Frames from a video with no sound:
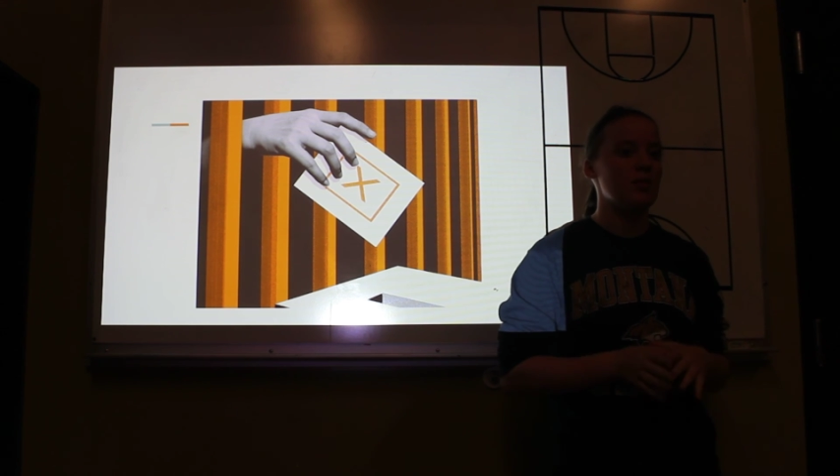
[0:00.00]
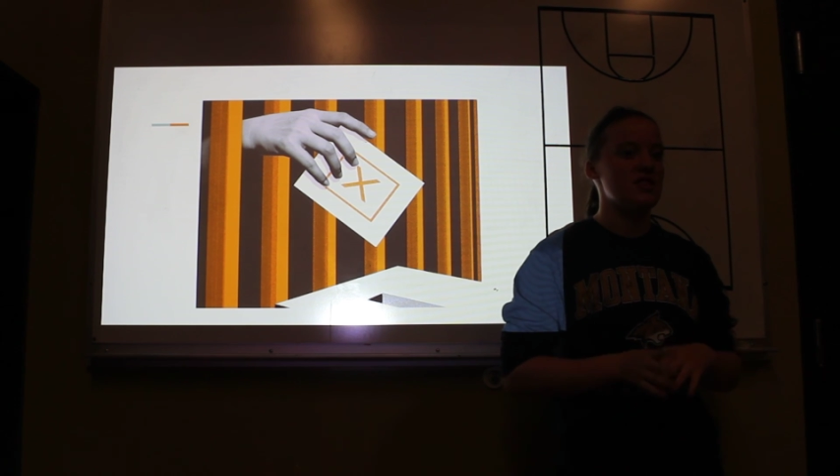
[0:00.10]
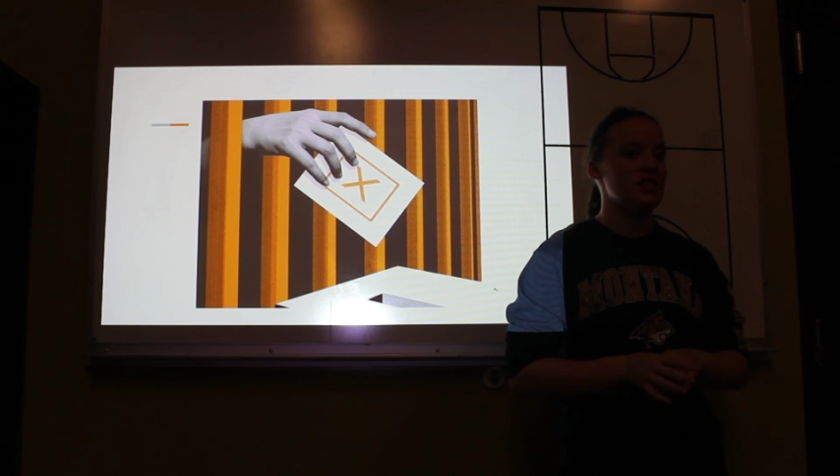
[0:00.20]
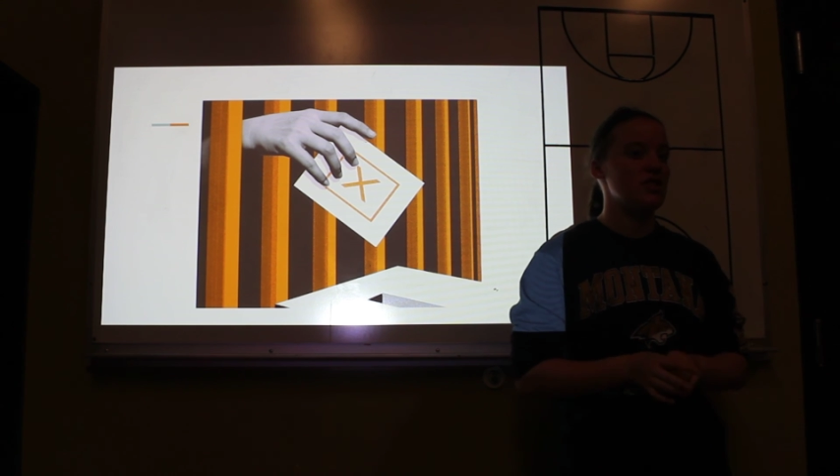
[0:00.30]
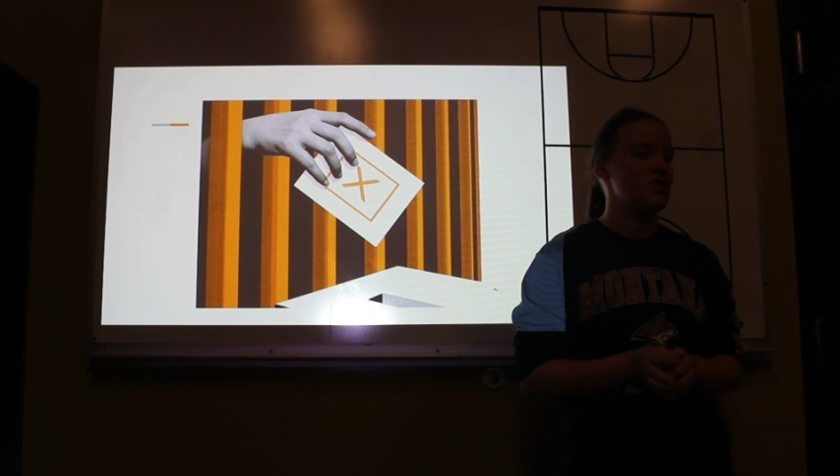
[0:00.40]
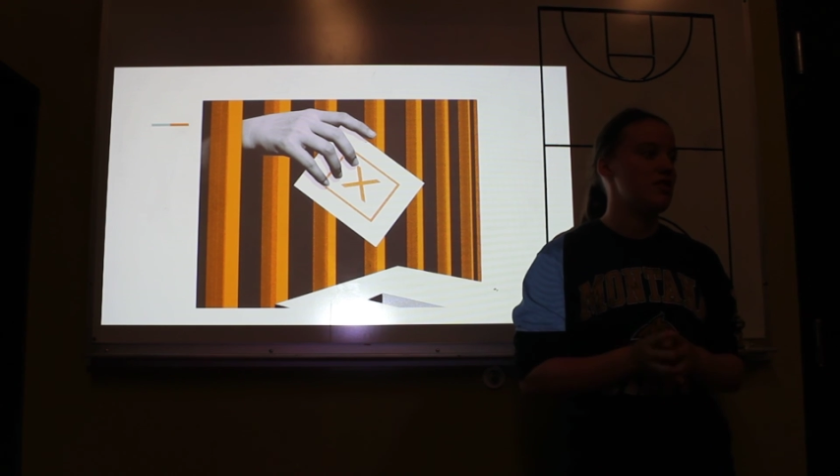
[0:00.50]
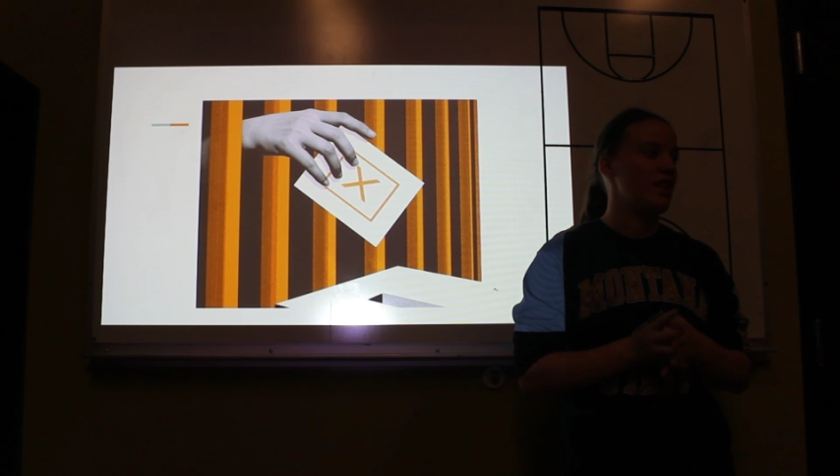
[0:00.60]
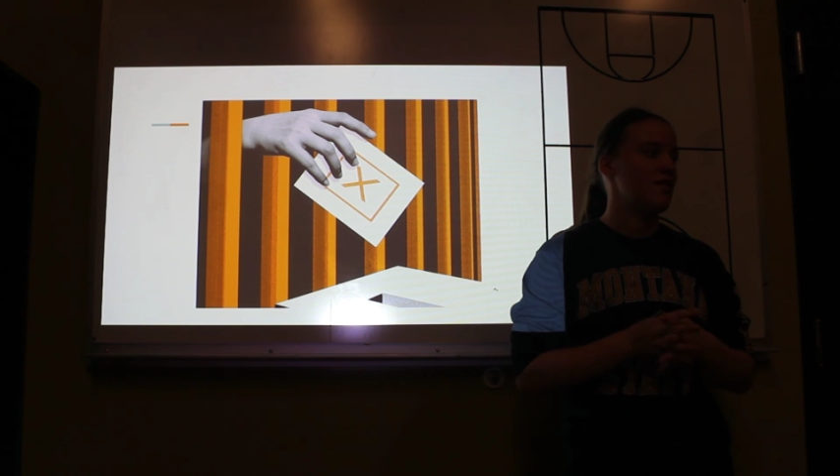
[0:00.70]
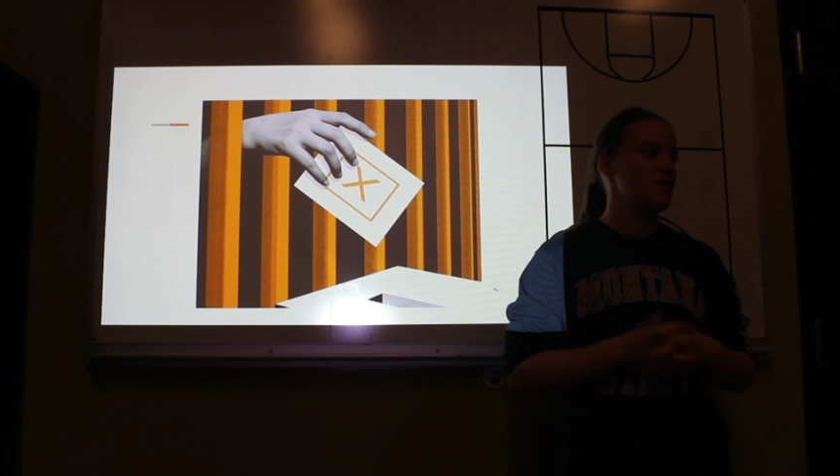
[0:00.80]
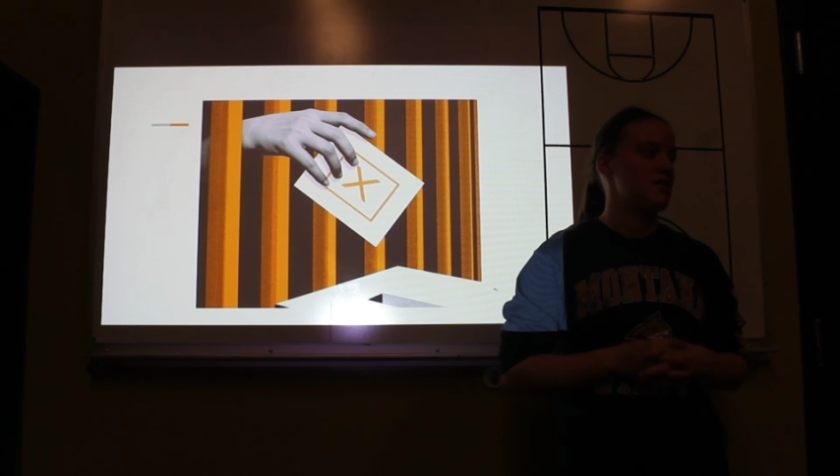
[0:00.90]
prisoners do
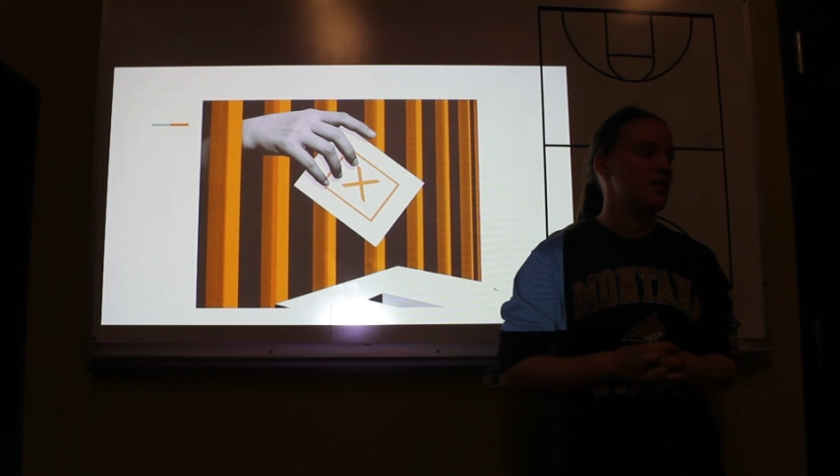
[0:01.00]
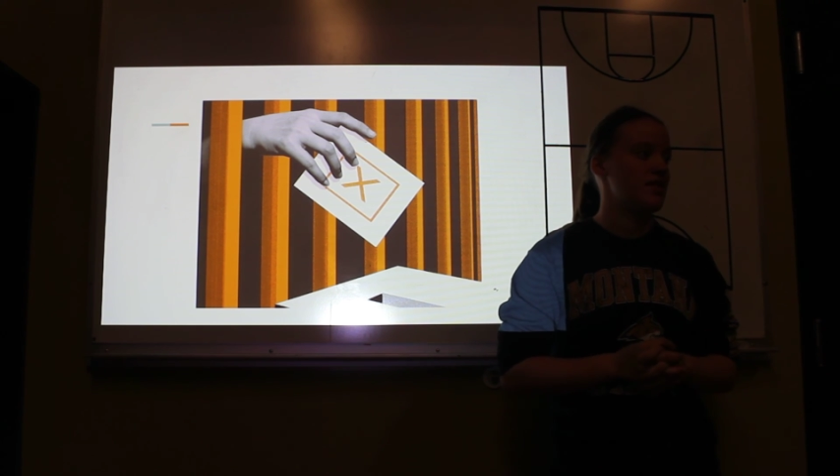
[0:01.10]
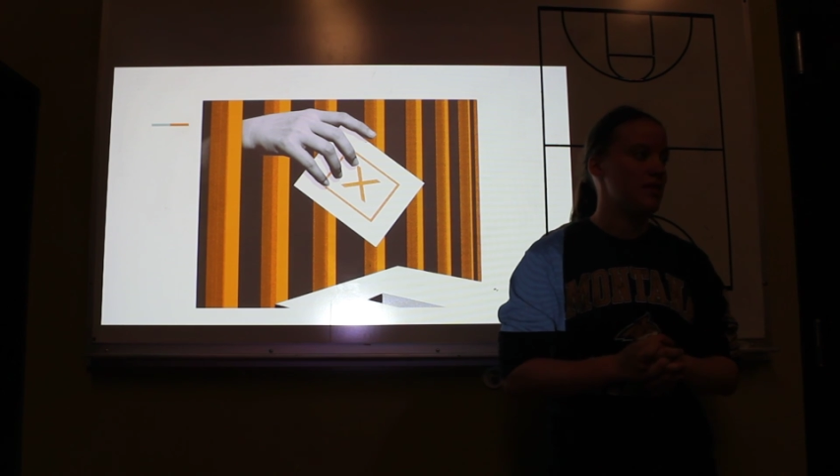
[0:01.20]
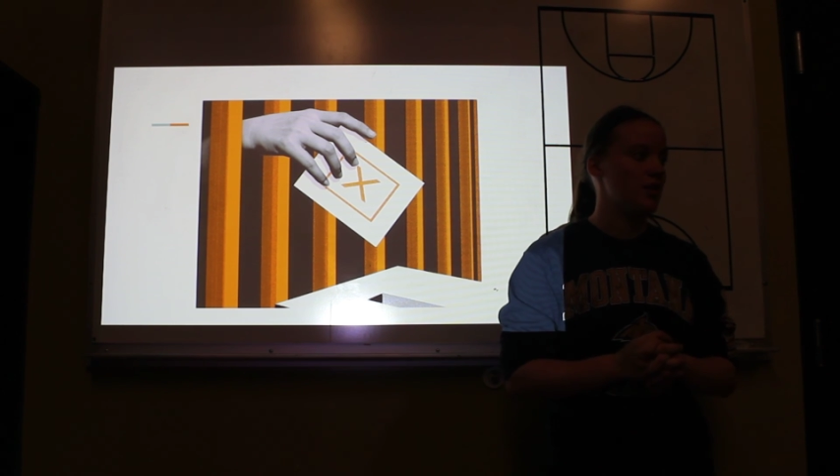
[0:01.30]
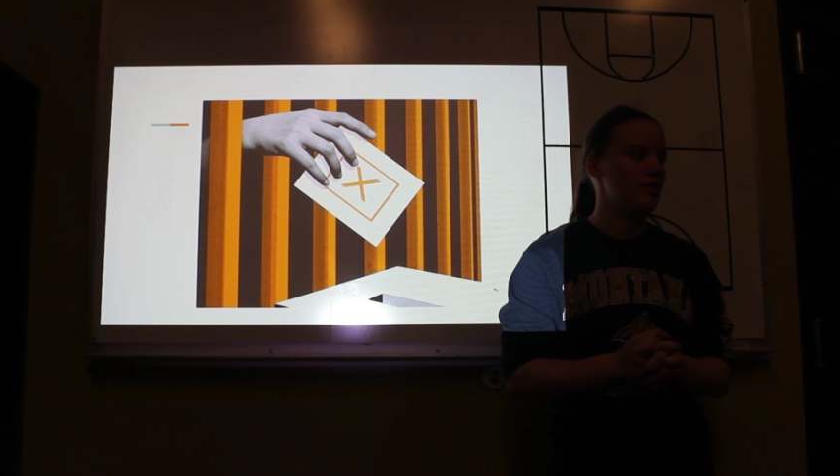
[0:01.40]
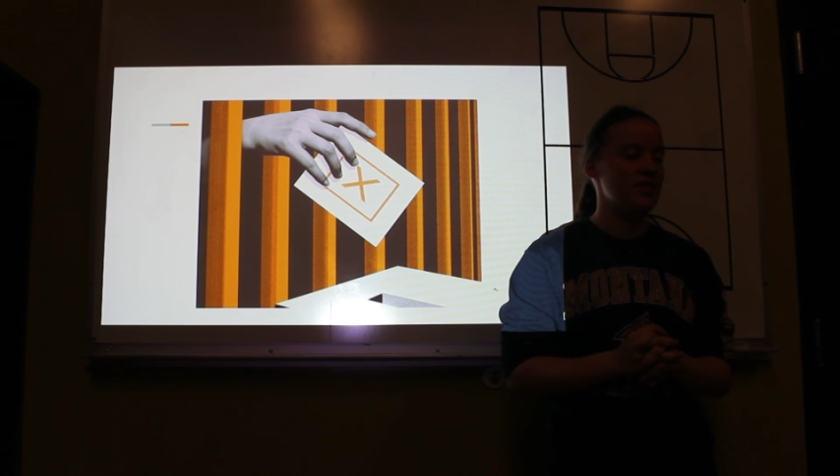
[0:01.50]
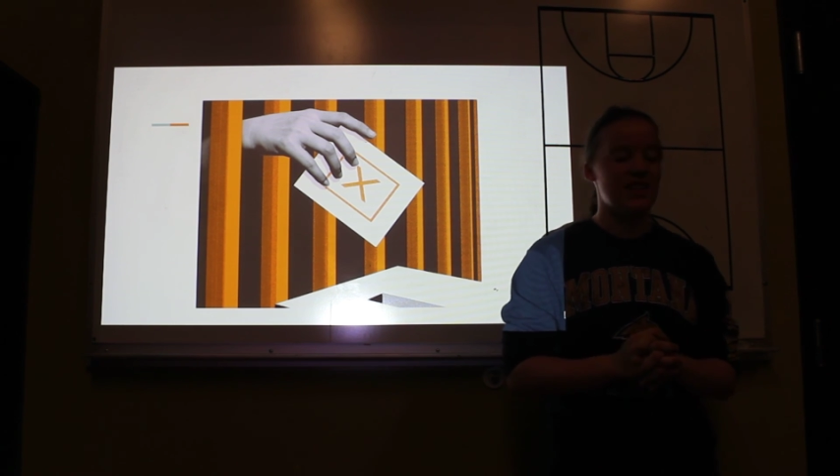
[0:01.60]
have this right to vote.